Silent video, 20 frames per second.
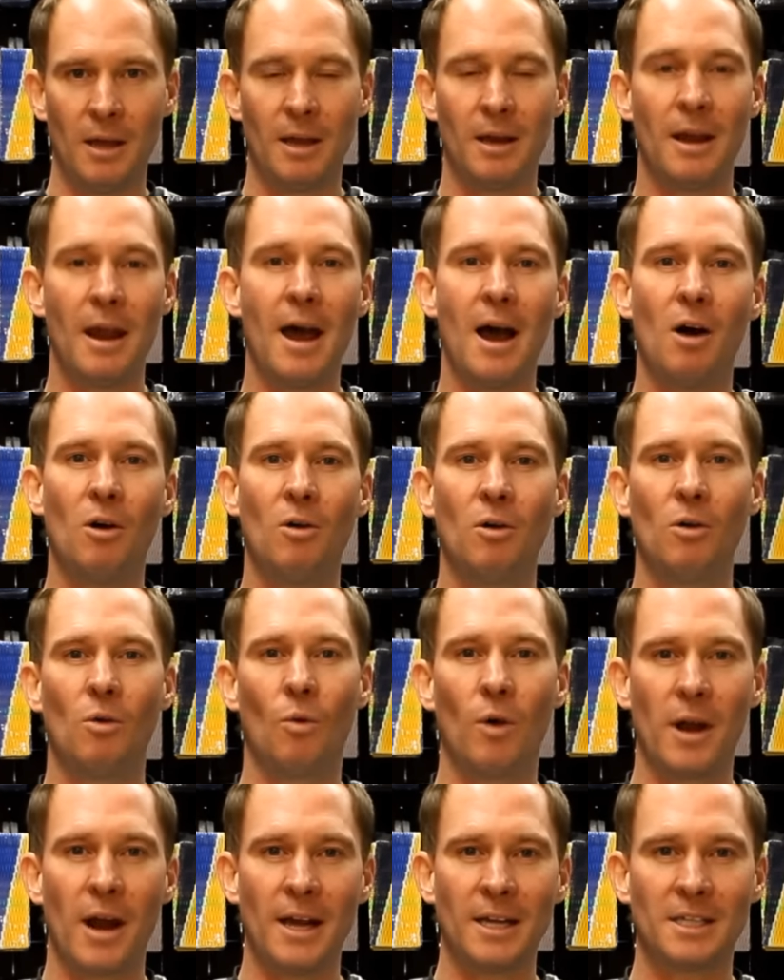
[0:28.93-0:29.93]
Now,
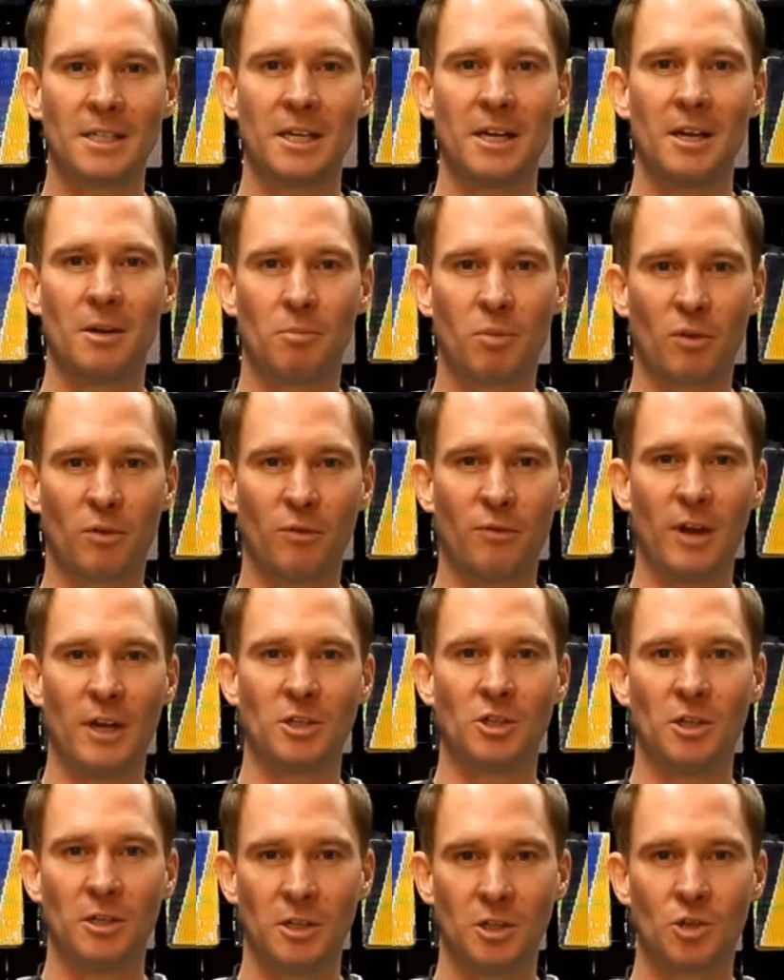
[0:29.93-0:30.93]
when I say a
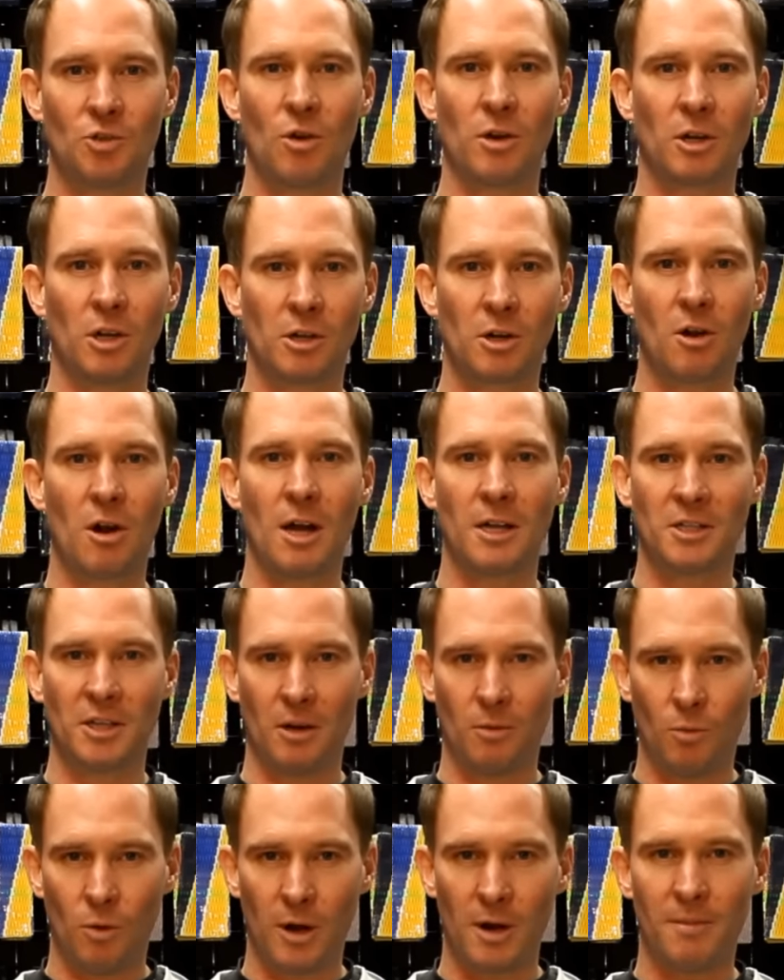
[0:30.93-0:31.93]
professionally strung lacrosse
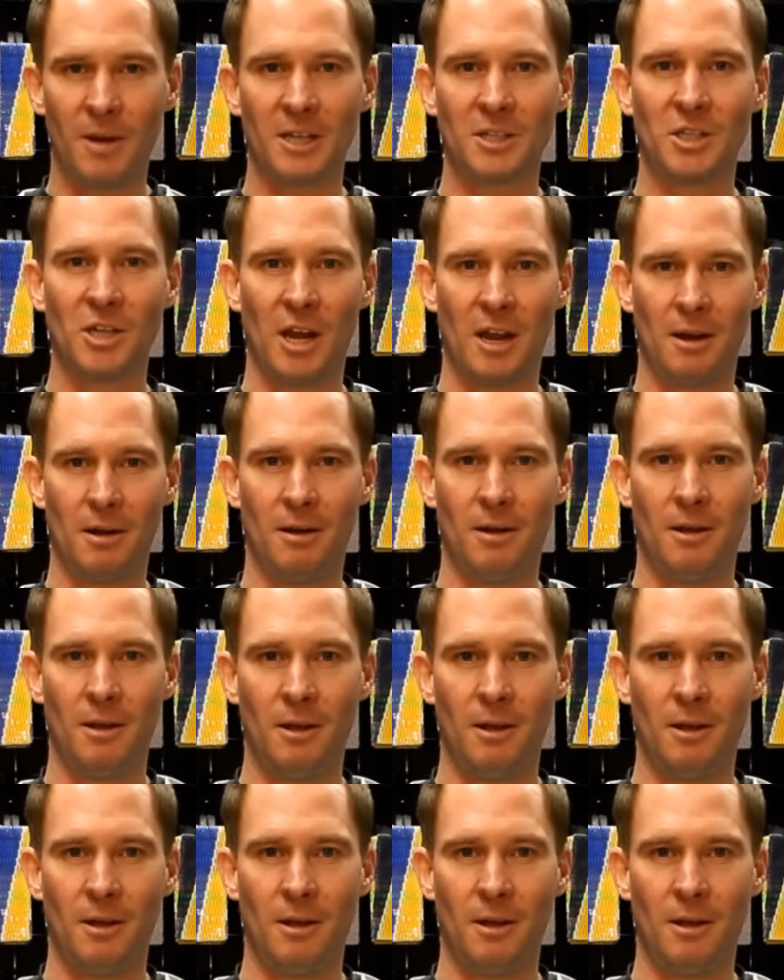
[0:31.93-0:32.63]
head, what am I saying?